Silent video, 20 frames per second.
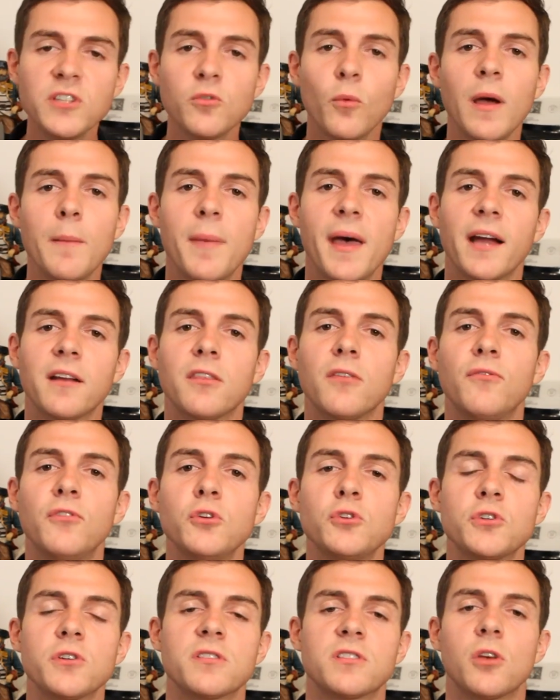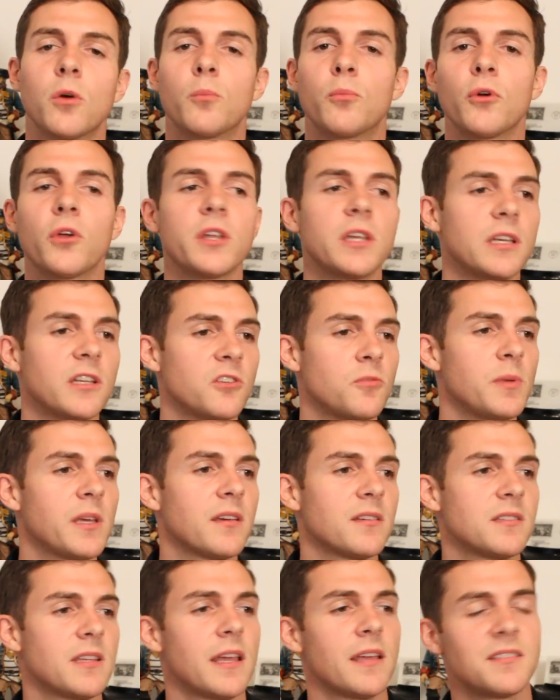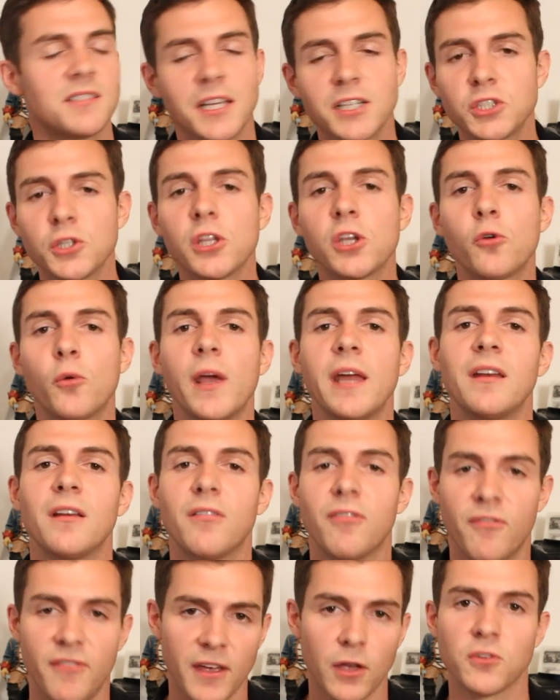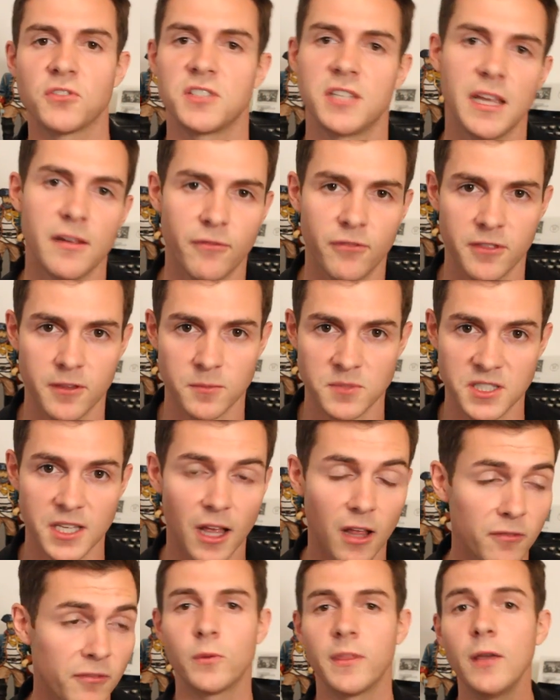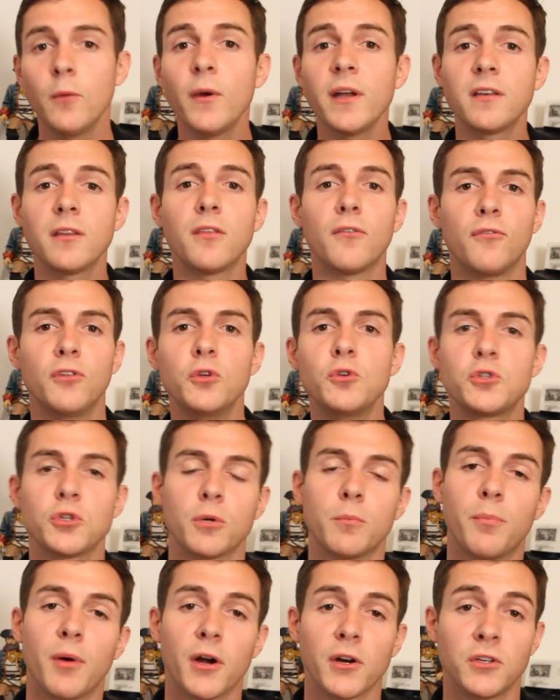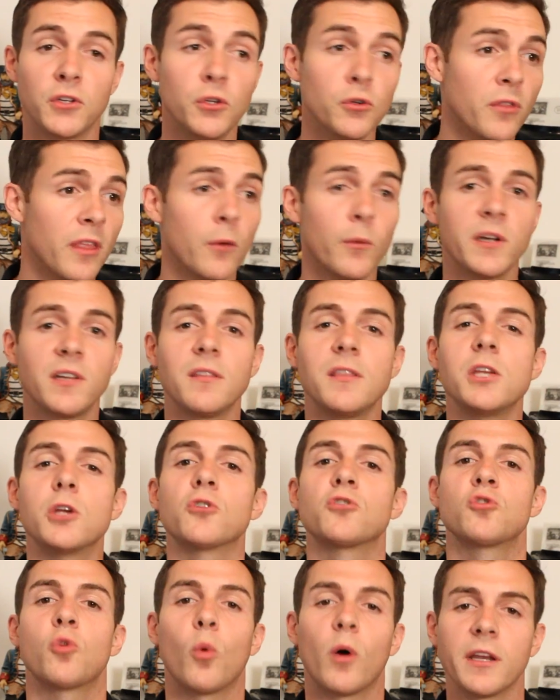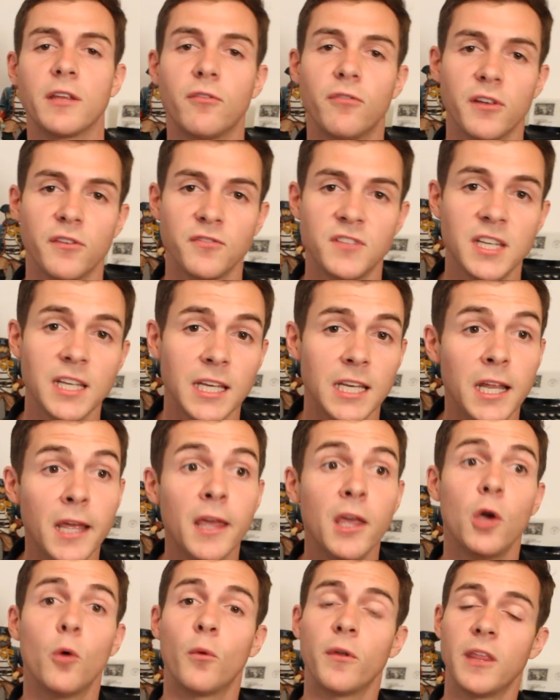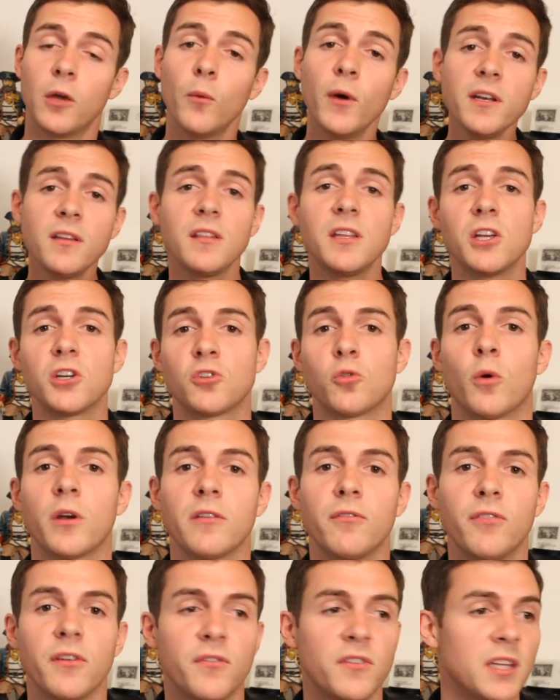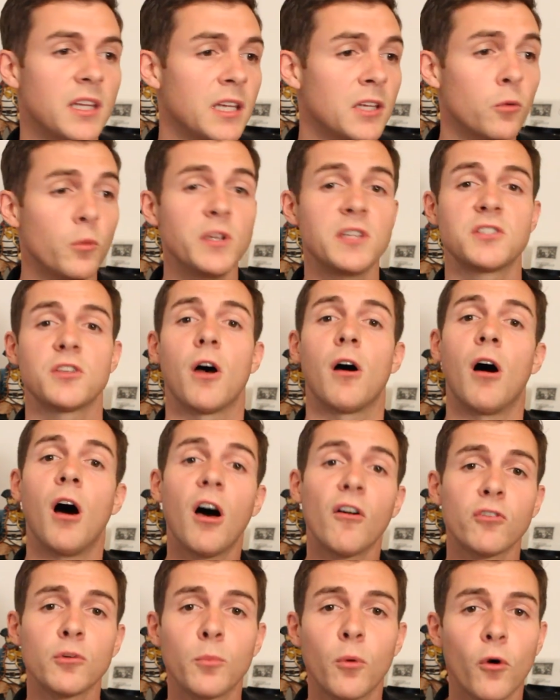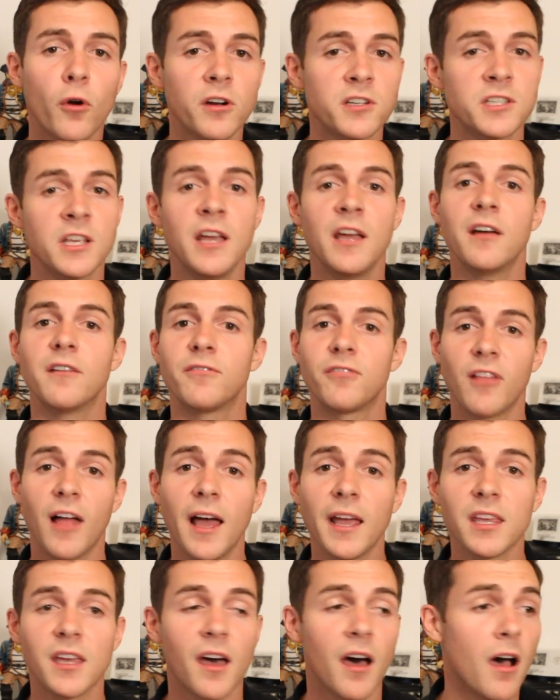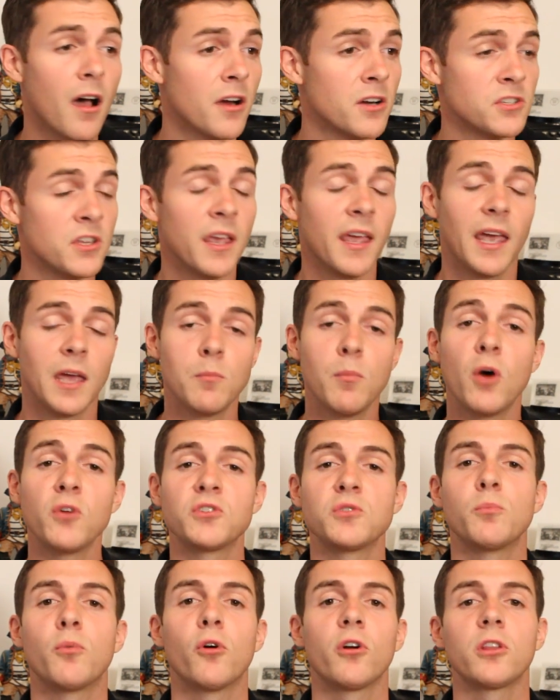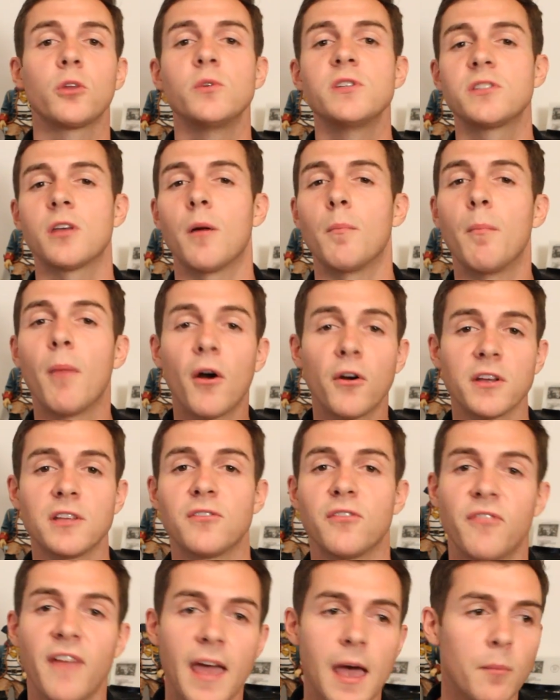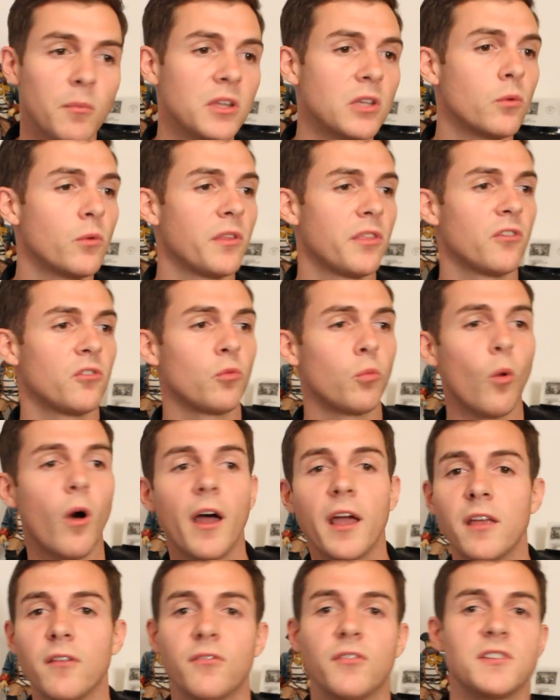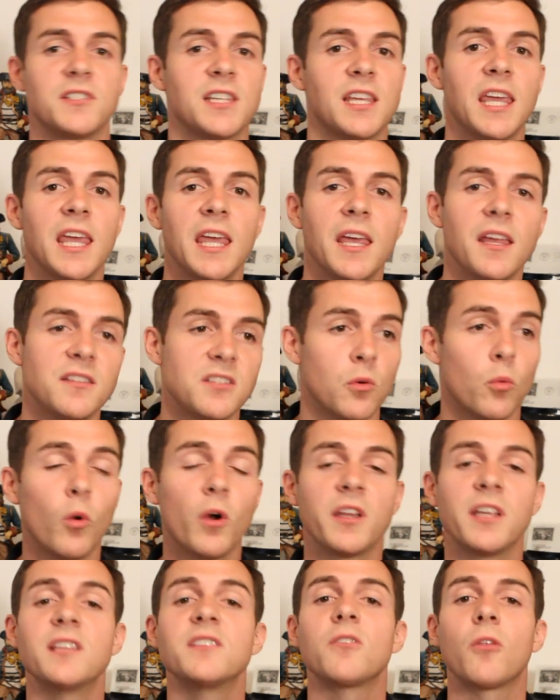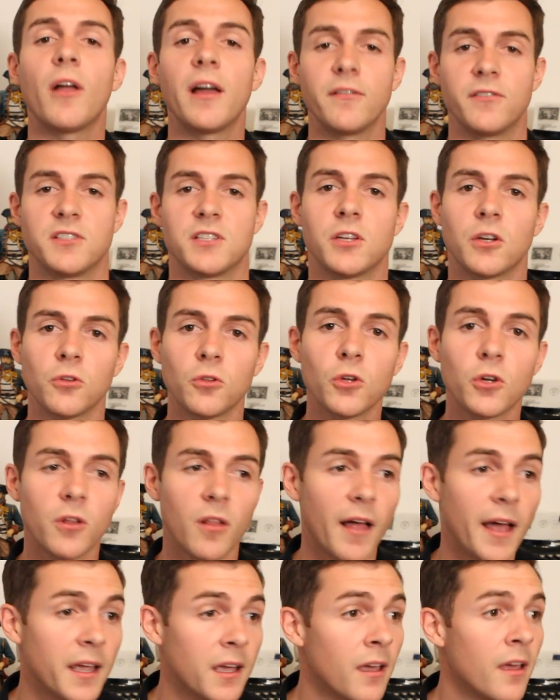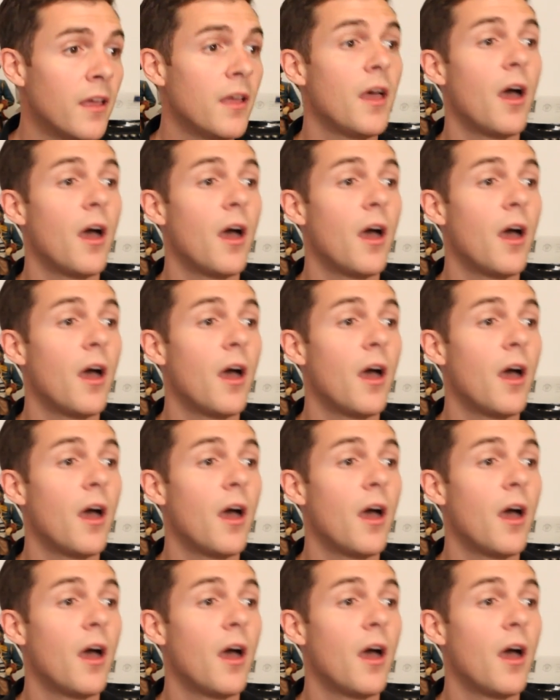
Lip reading: reason why Back to the Future is so brilliant is because they essentially created a failsafe for themselves. When they went to the future in part 2, they went to the year 2015. When they went to the year 2015, we saw hoverboards, flying cars, and most importantly, we saw Marty's family with his wife, his kids, and what his life is going to look like.